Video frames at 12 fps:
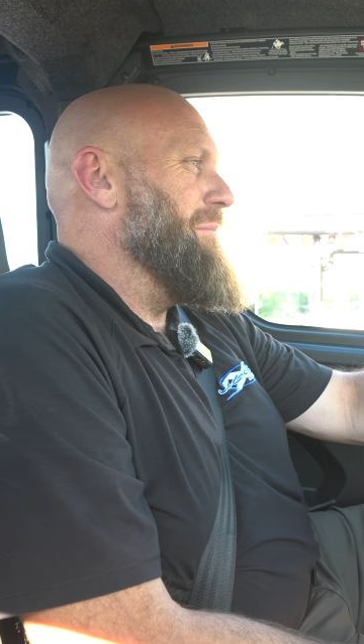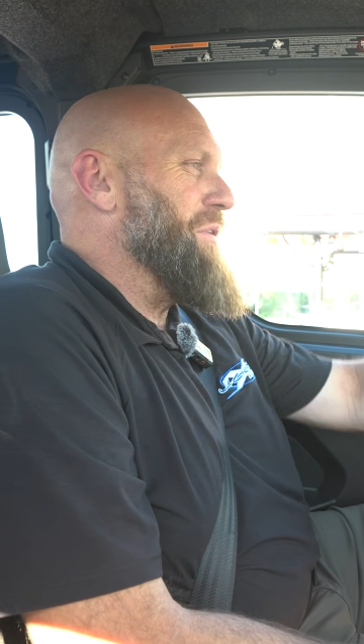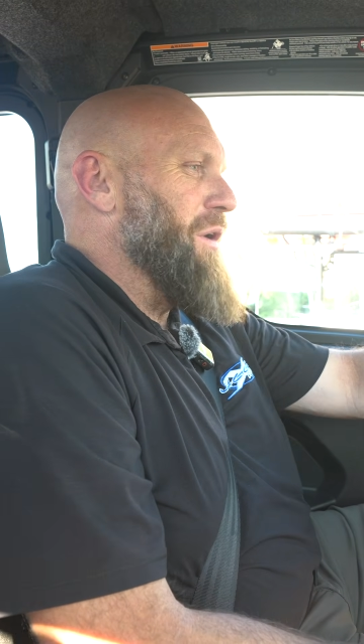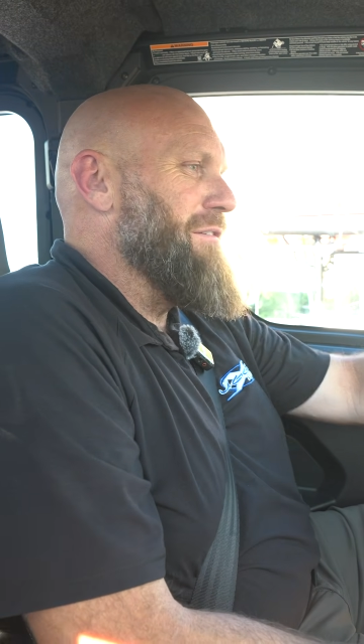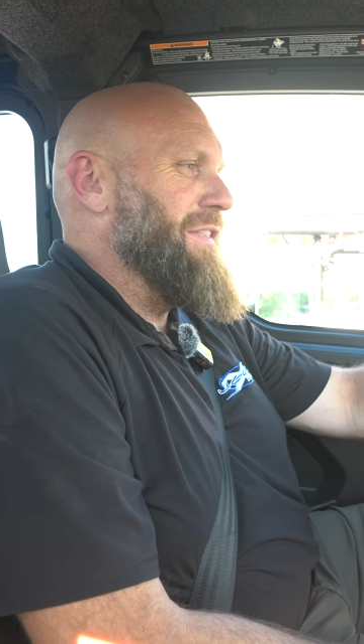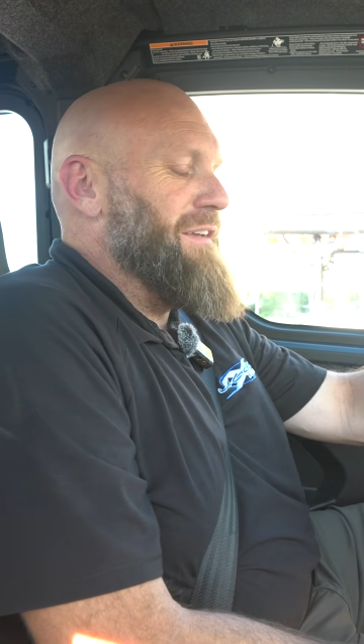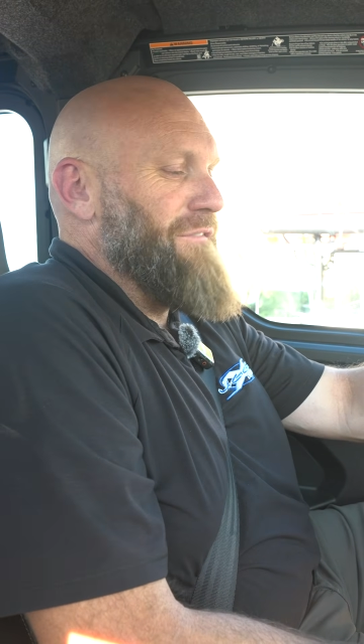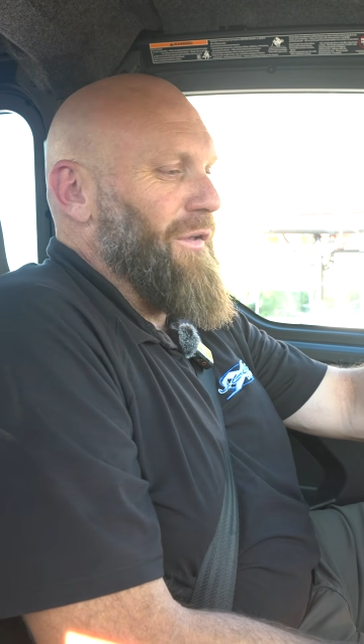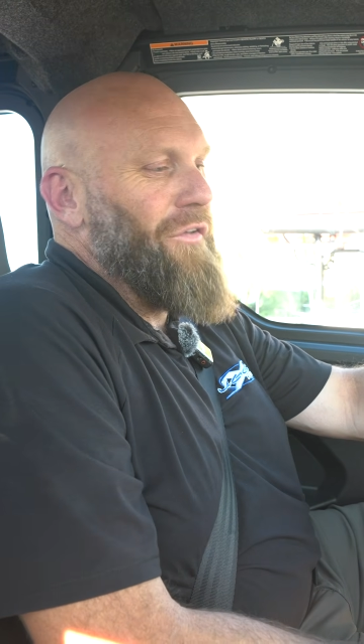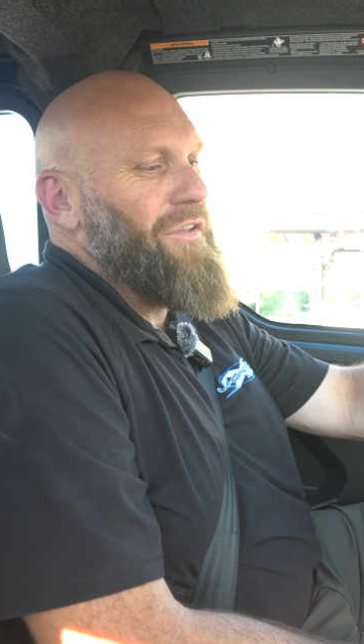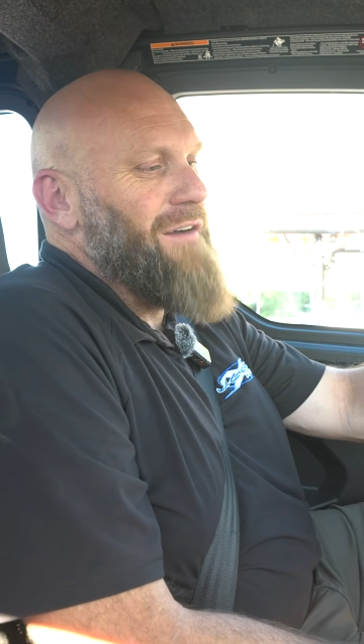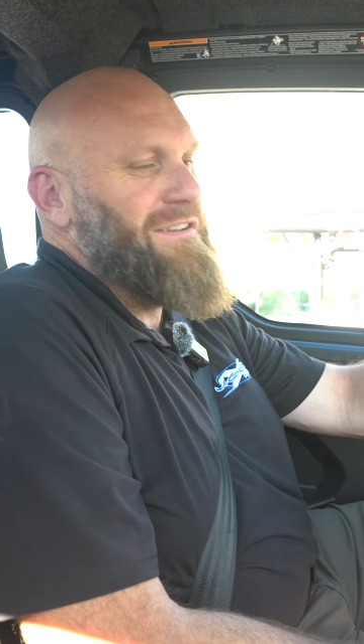So everything
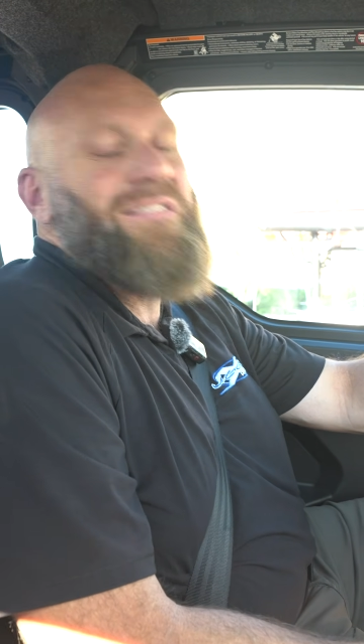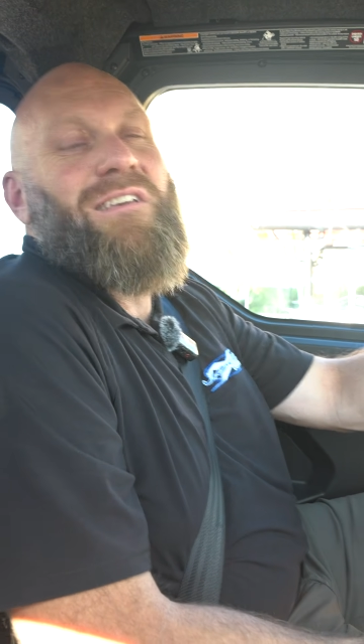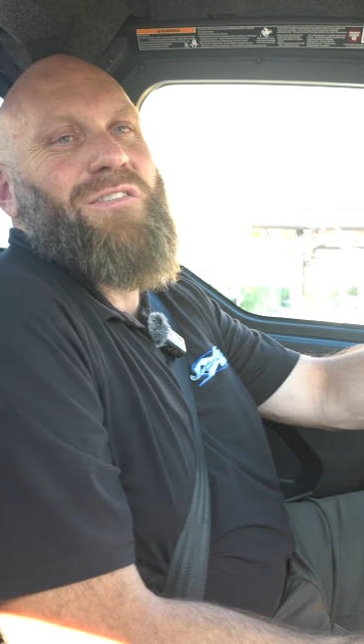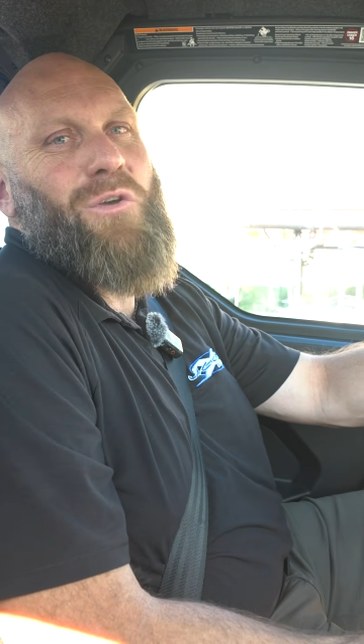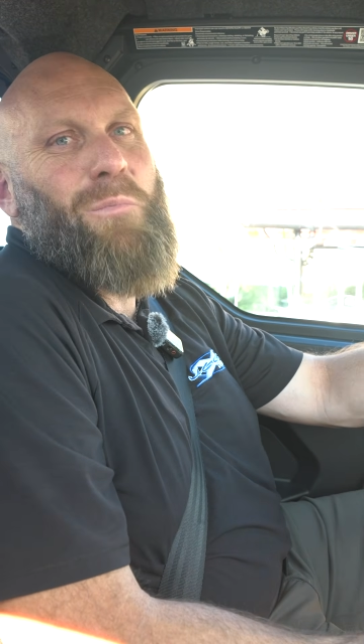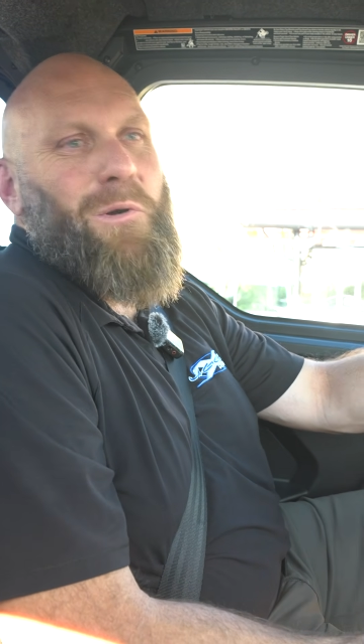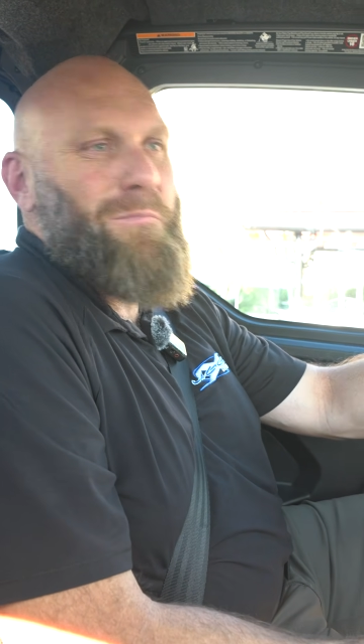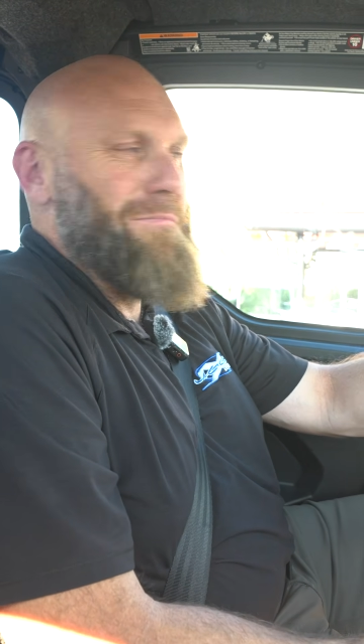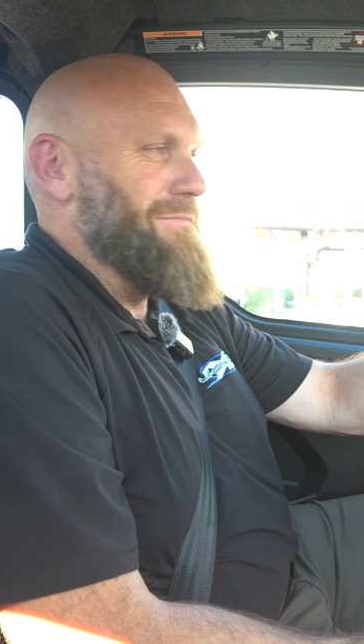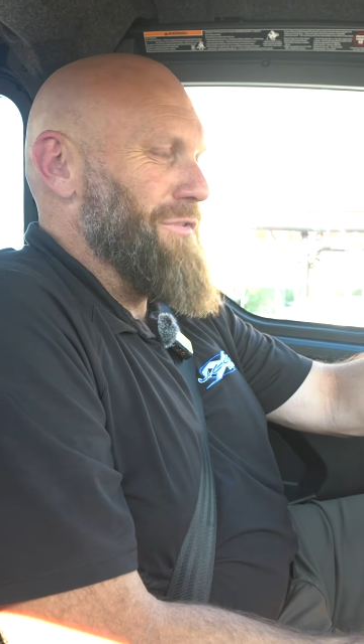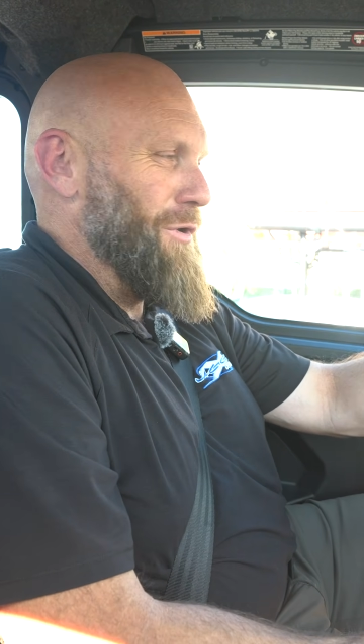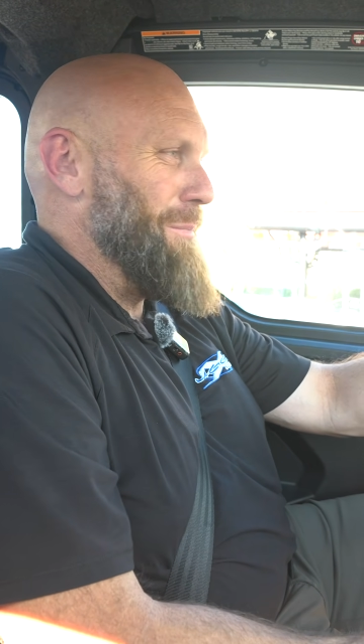feels obviously
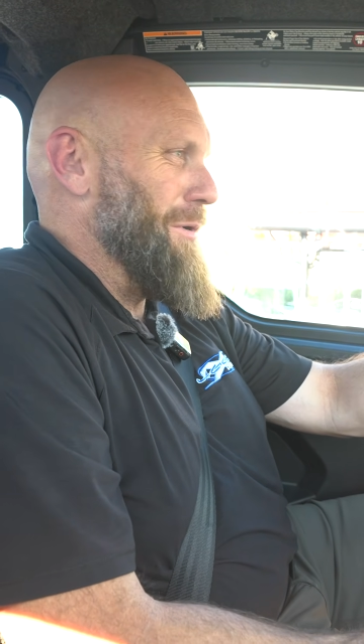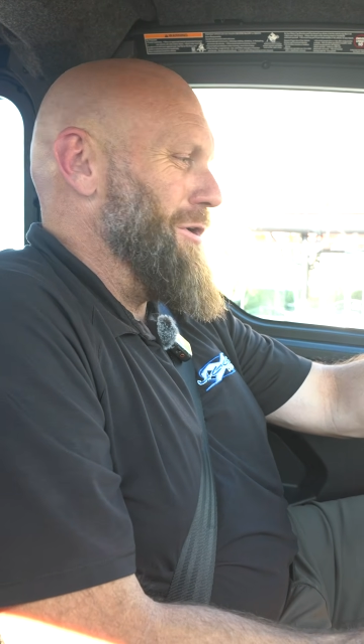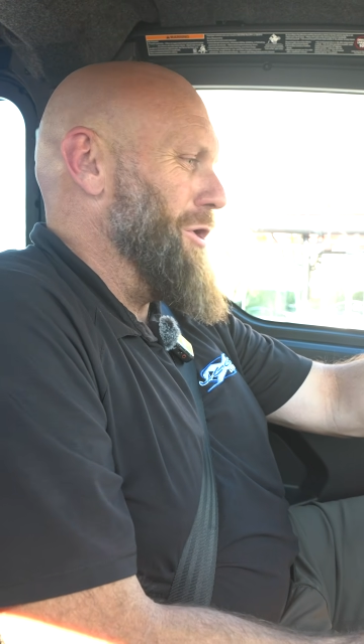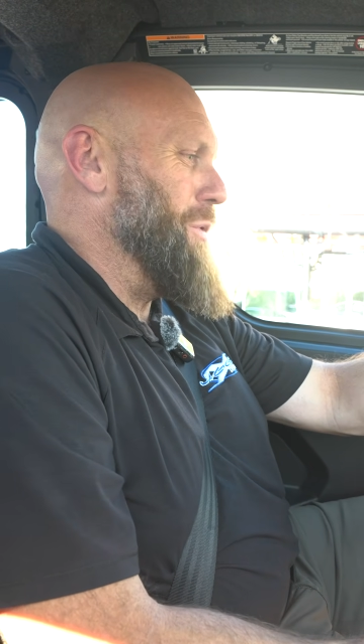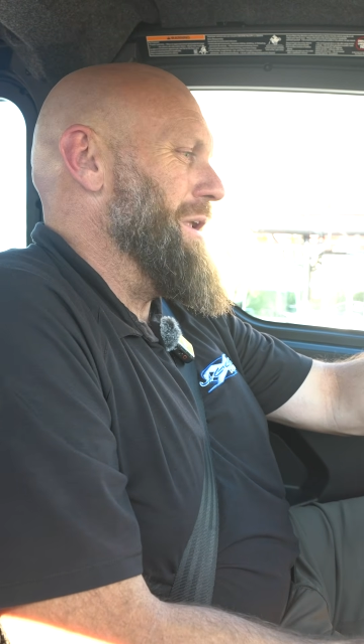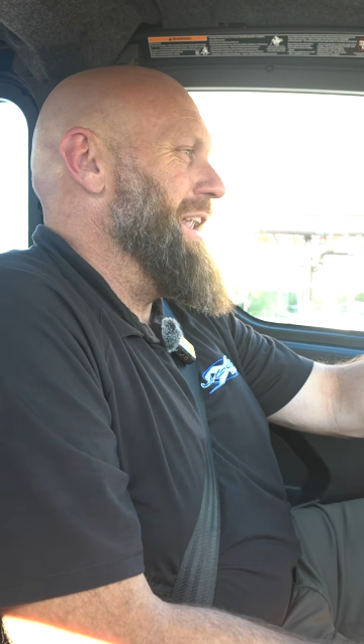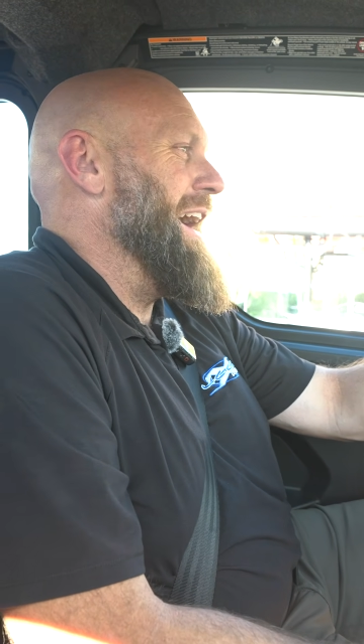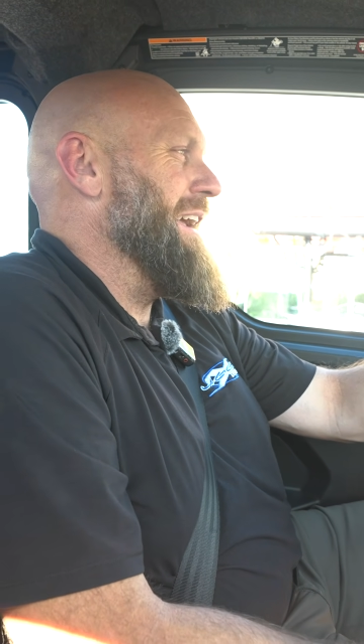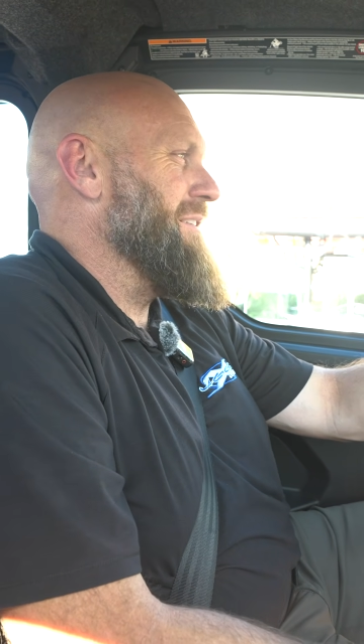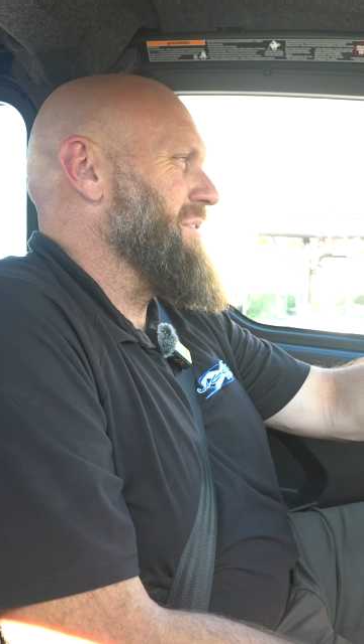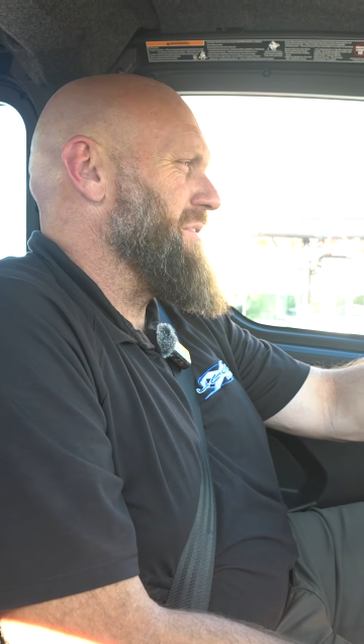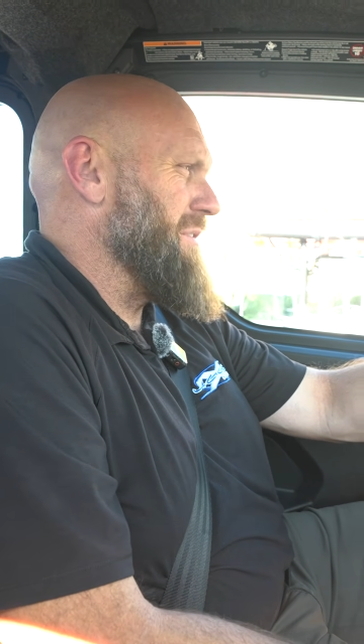super new and
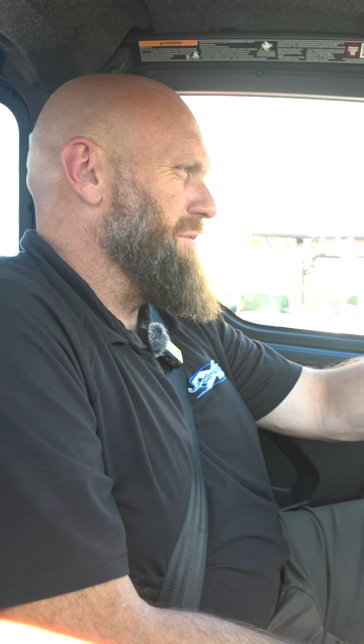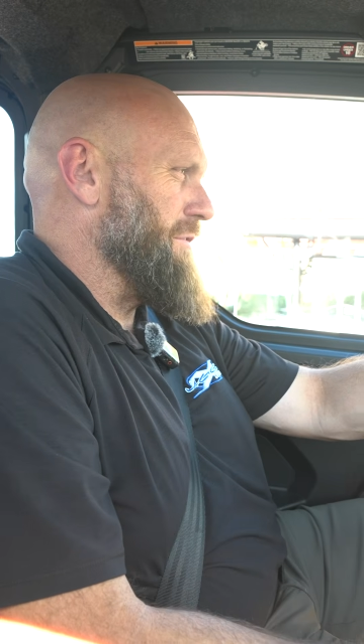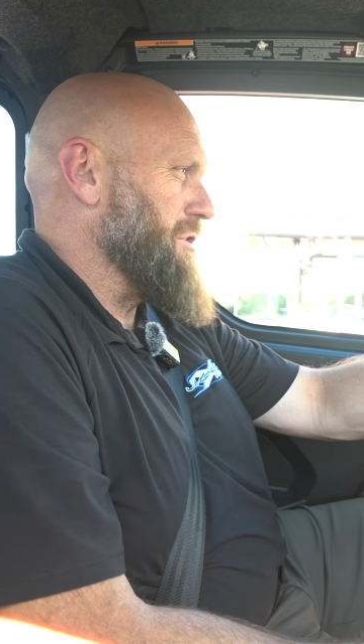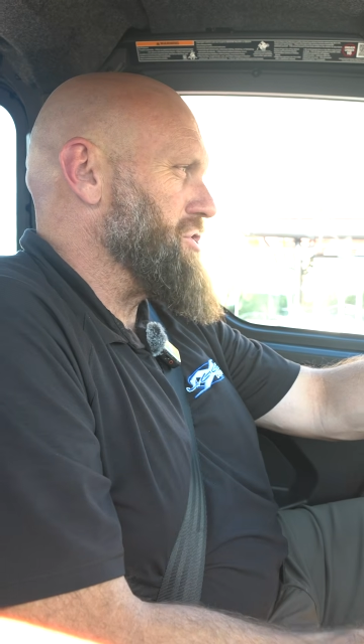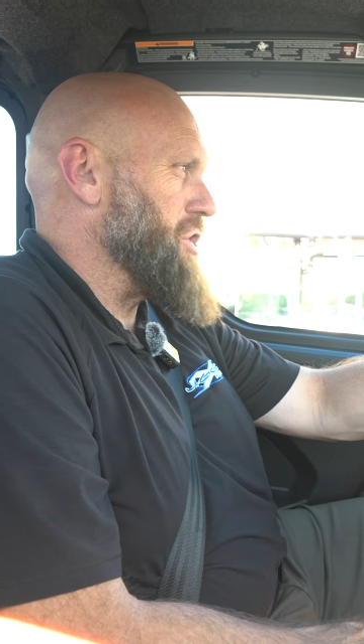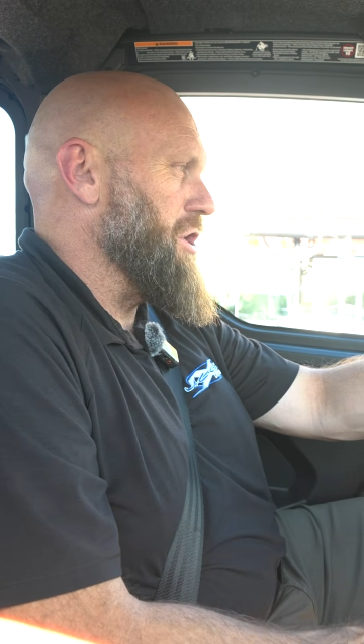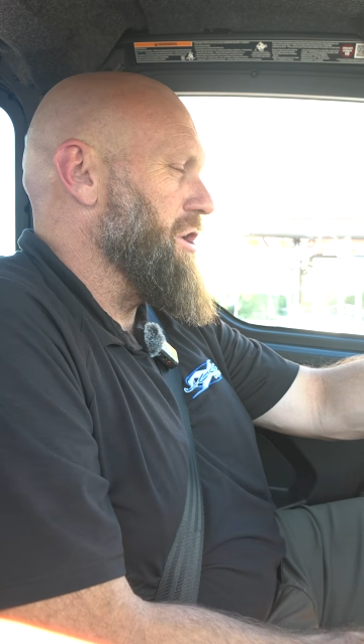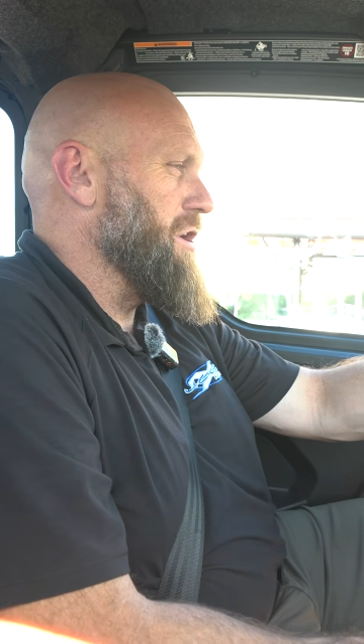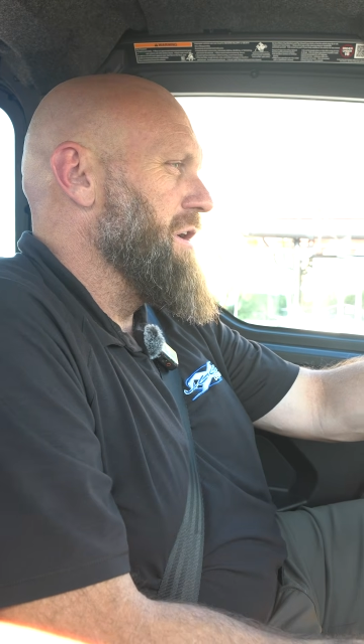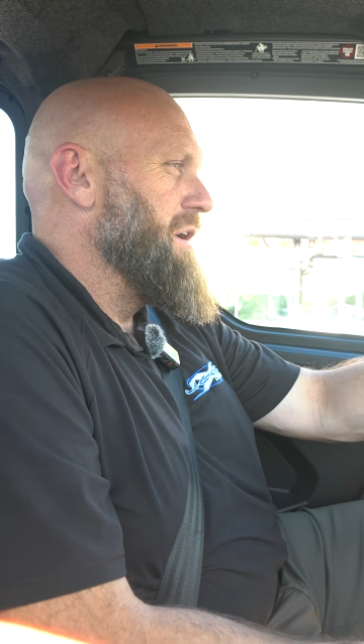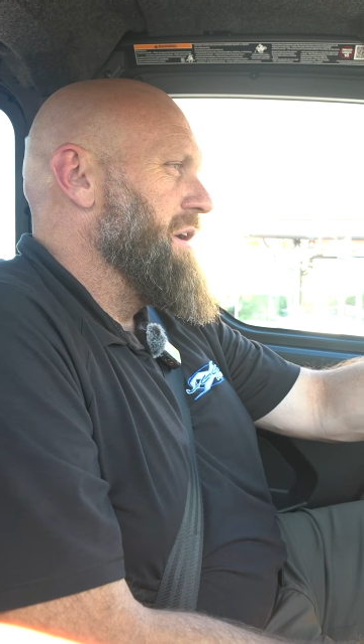nice for sure.